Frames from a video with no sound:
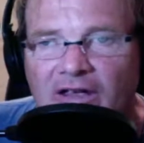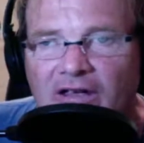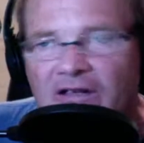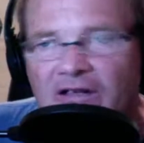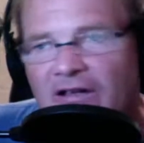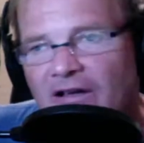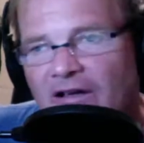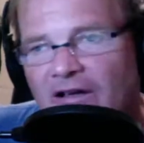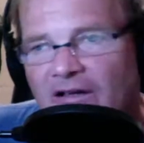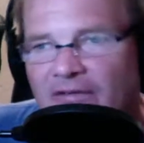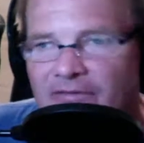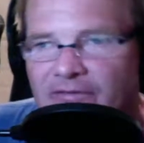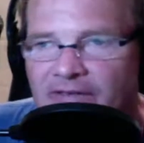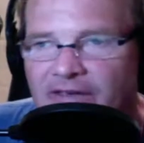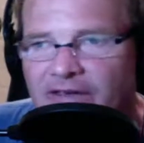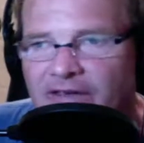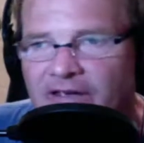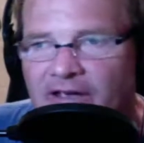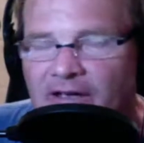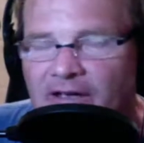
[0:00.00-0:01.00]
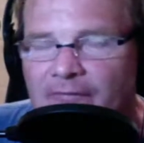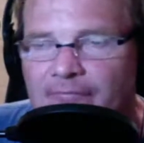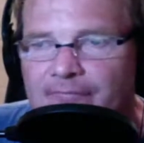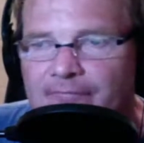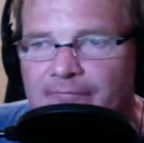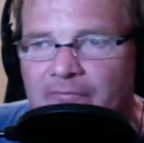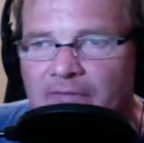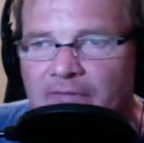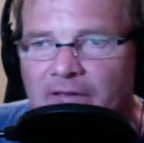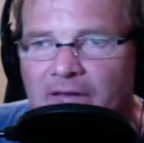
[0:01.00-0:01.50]
uh, the um,
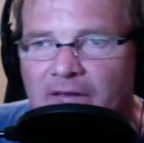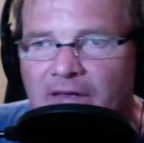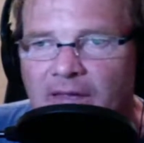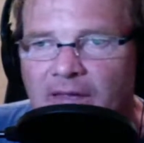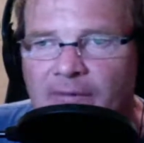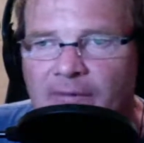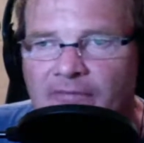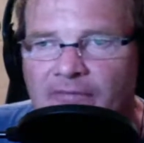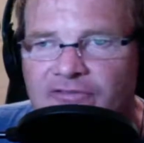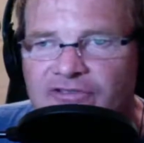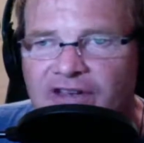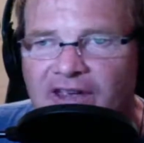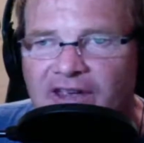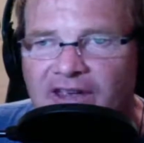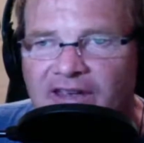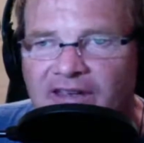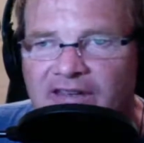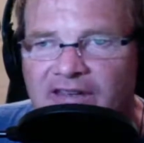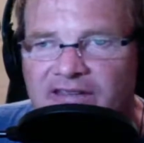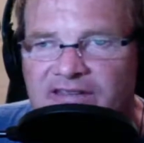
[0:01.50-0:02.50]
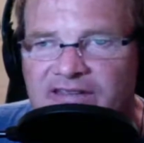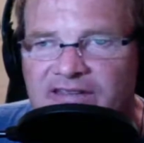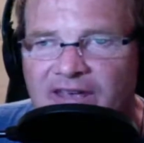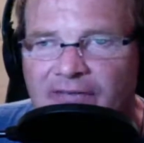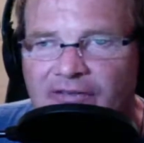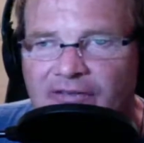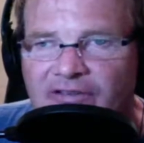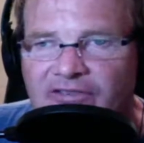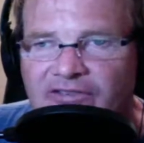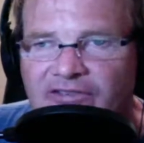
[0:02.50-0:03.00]
MFJ
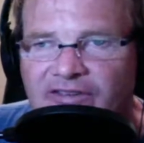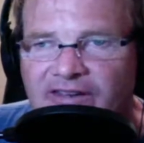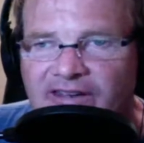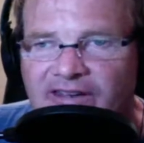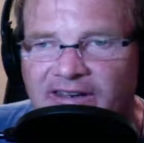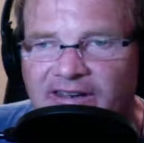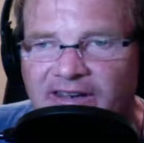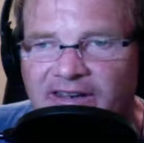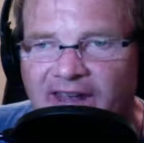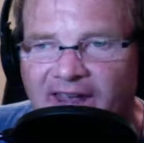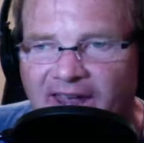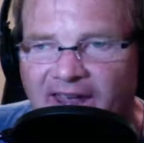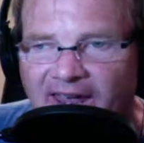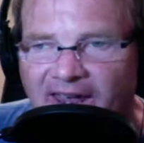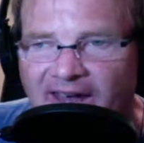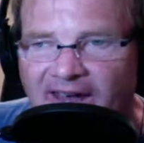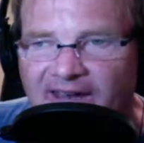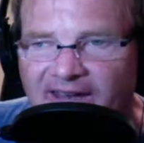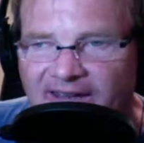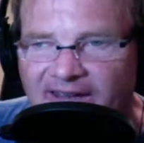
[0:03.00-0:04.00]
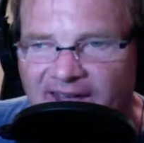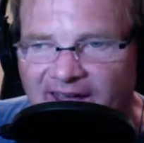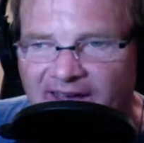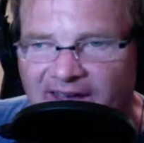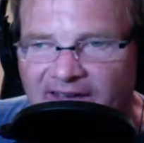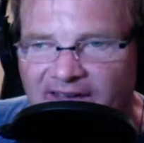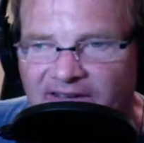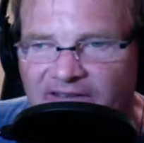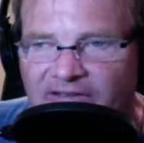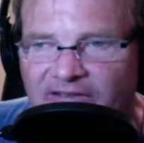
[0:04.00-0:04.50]

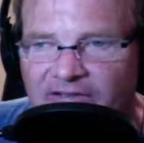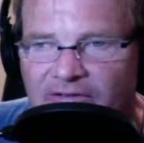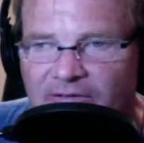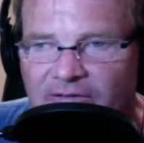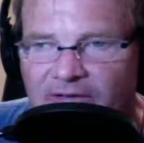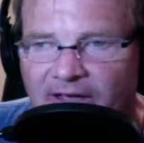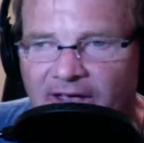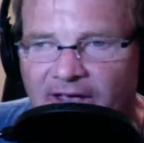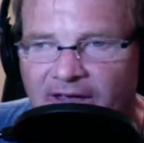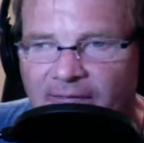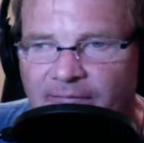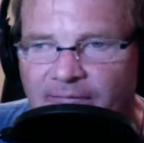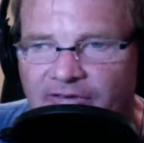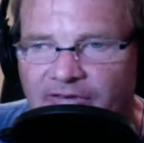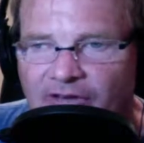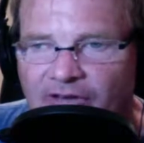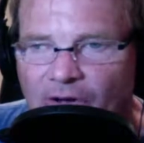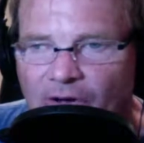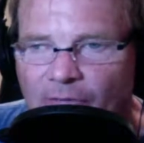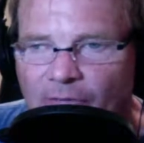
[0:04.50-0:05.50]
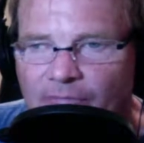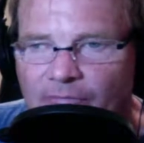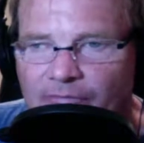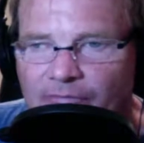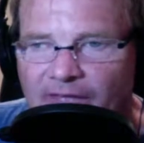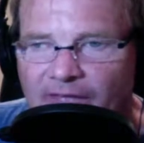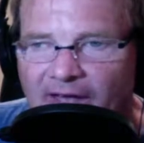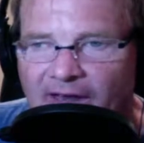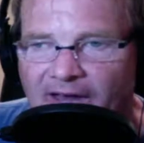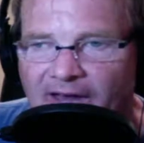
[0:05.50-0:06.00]
1788. Okay, so
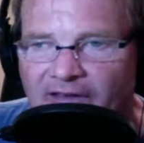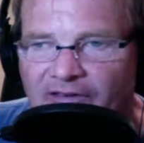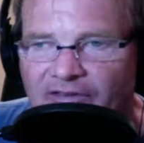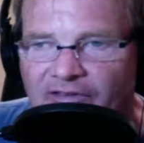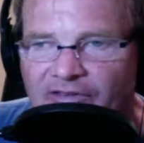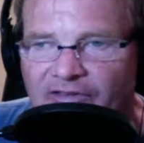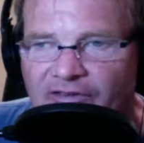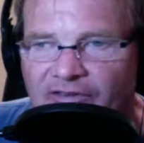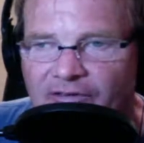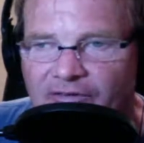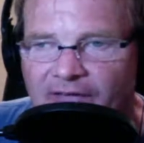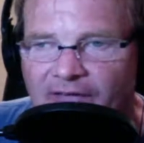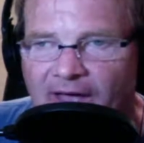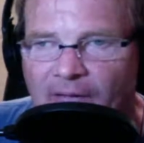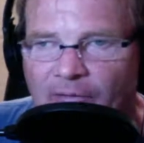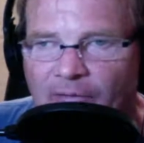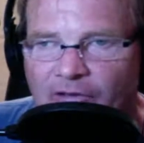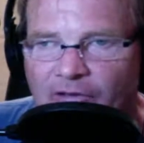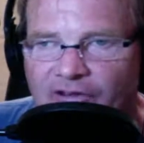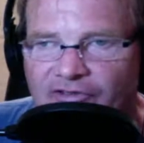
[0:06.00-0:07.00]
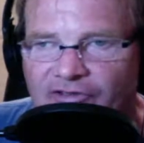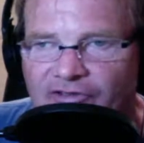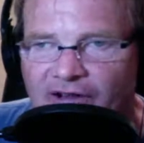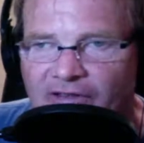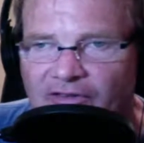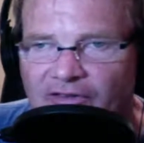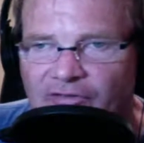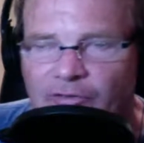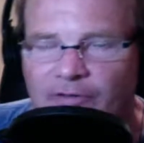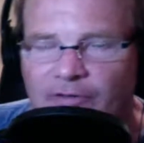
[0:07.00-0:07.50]
that is that one. Let's try
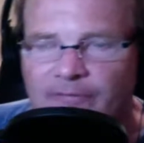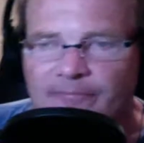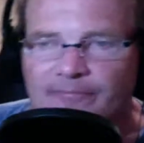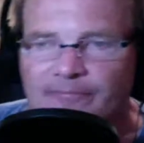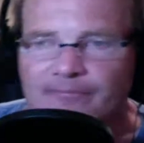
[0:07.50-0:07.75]
this one.